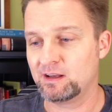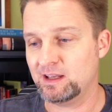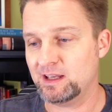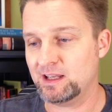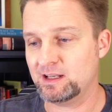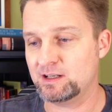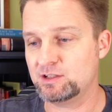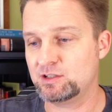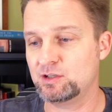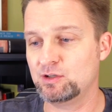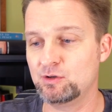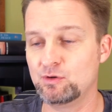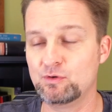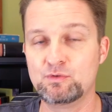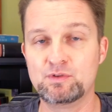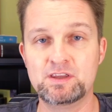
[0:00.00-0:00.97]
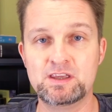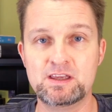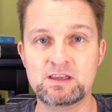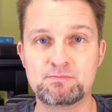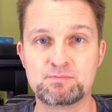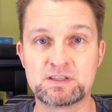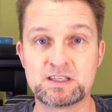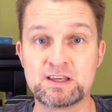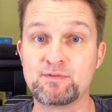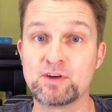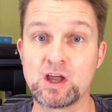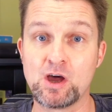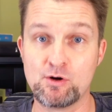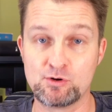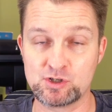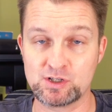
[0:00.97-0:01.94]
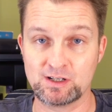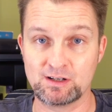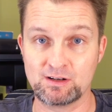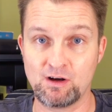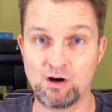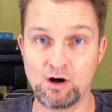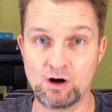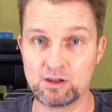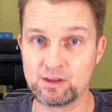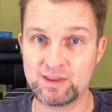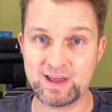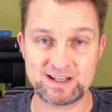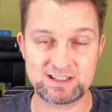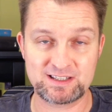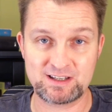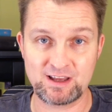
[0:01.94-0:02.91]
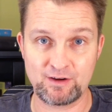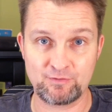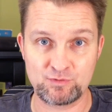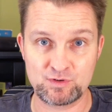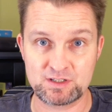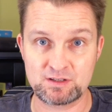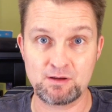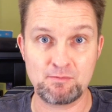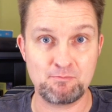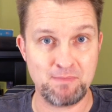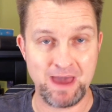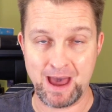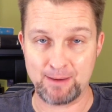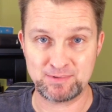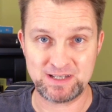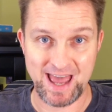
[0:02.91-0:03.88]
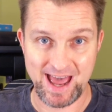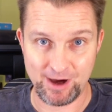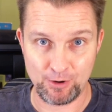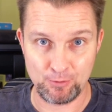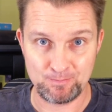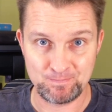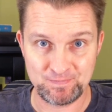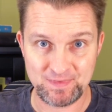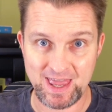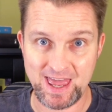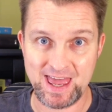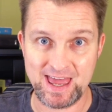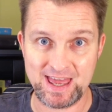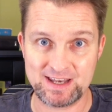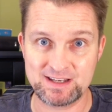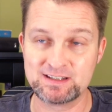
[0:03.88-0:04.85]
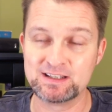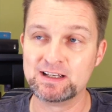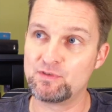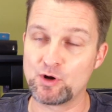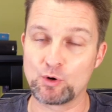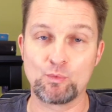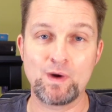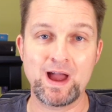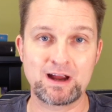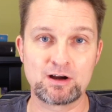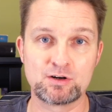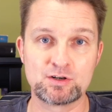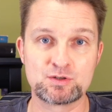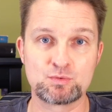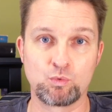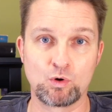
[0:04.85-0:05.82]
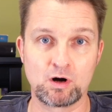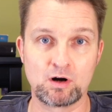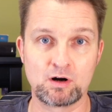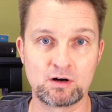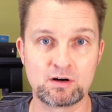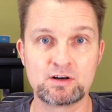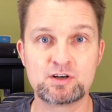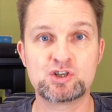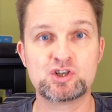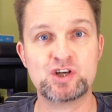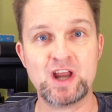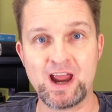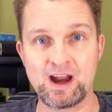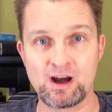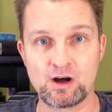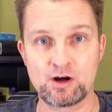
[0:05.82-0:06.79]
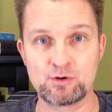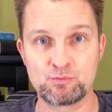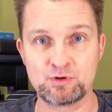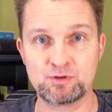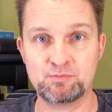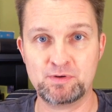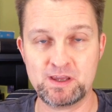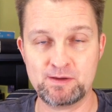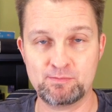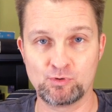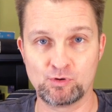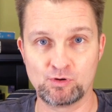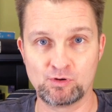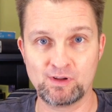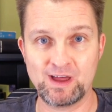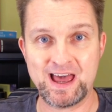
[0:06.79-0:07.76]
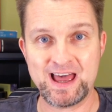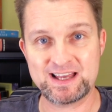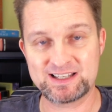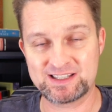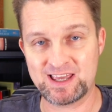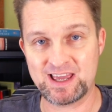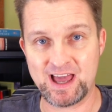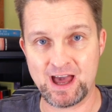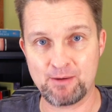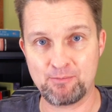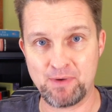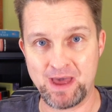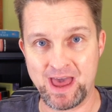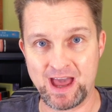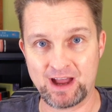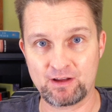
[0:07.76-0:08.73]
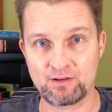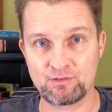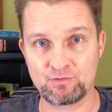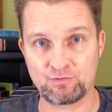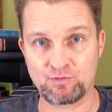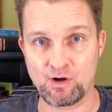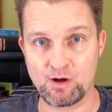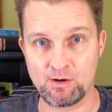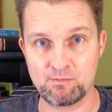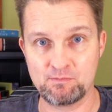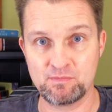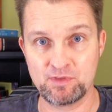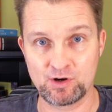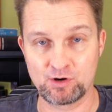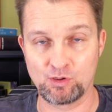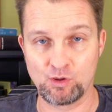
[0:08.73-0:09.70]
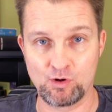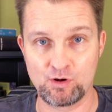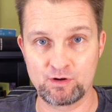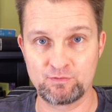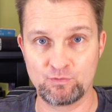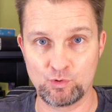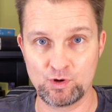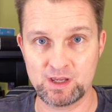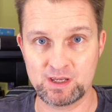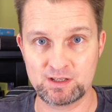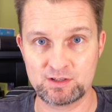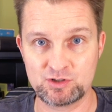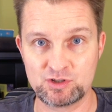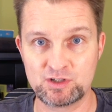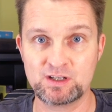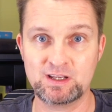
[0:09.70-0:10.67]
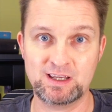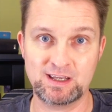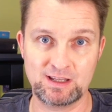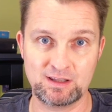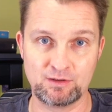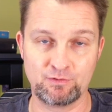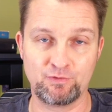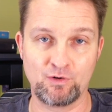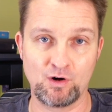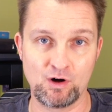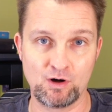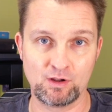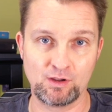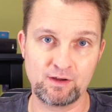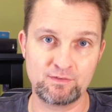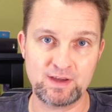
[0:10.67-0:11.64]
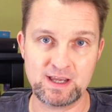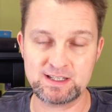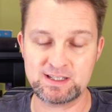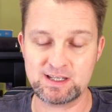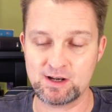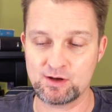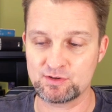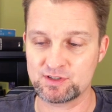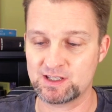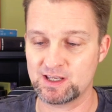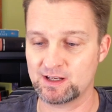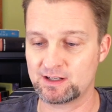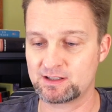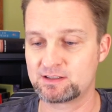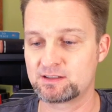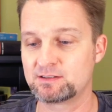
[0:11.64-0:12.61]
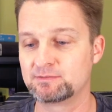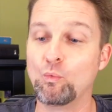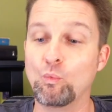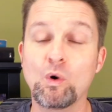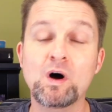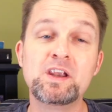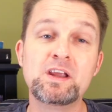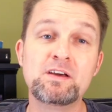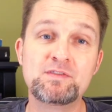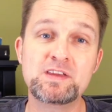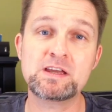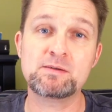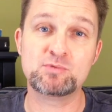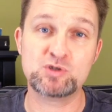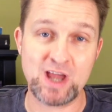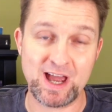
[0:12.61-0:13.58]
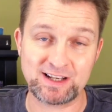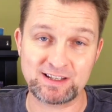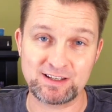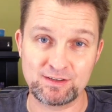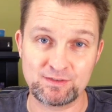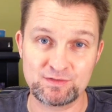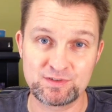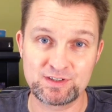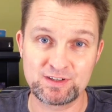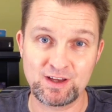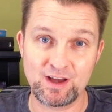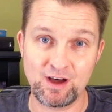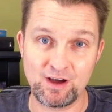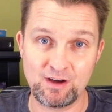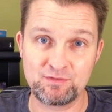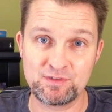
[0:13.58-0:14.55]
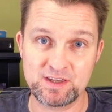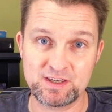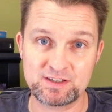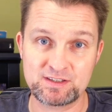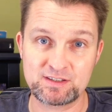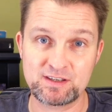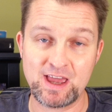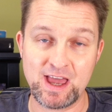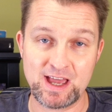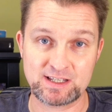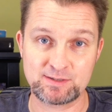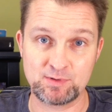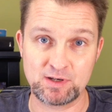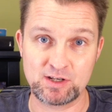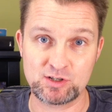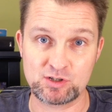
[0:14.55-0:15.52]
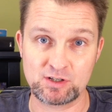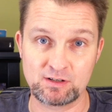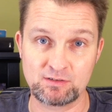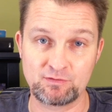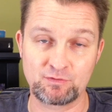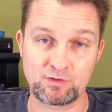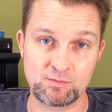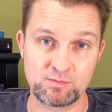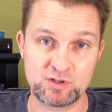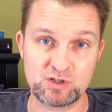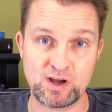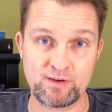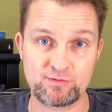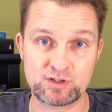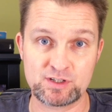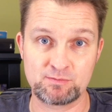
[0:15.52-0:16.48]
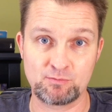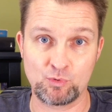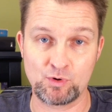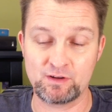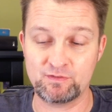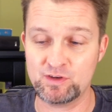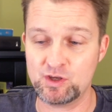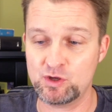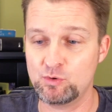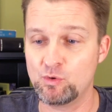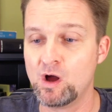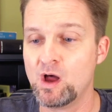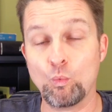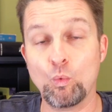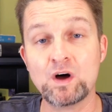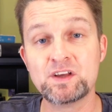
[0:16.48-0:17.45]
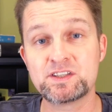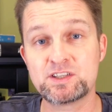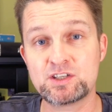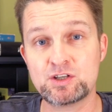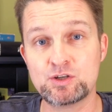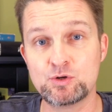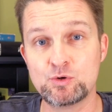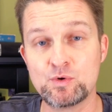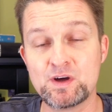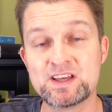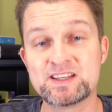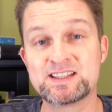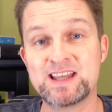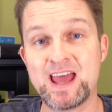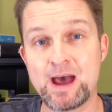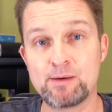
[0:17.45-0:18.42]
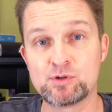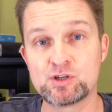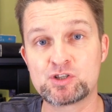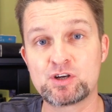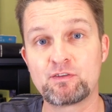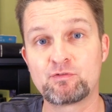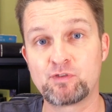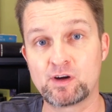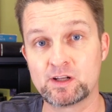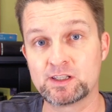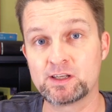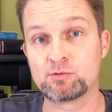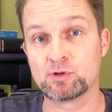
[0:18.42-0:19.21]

into the Pacific Ocean. All of that stuff was mapped out, and their records were shared with people as they got back from their long voyage in the fall of 1806. One of the objectives of this expedition, from the Jefferson point of view, was to establish friendly